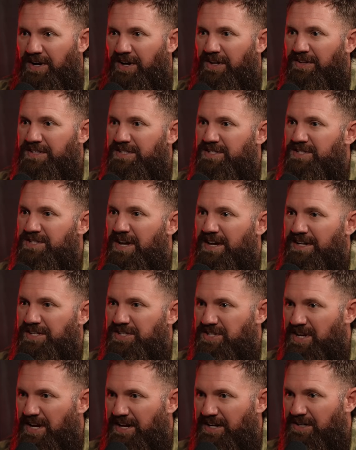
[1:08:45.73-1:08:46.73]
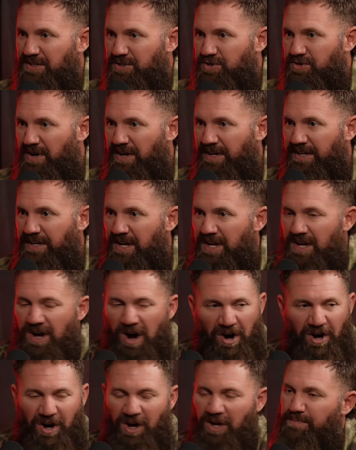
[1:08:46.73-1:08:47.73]
All these naysayers, right,
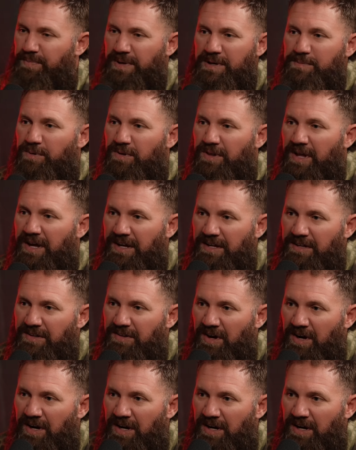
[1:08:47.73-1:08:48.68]
are all people that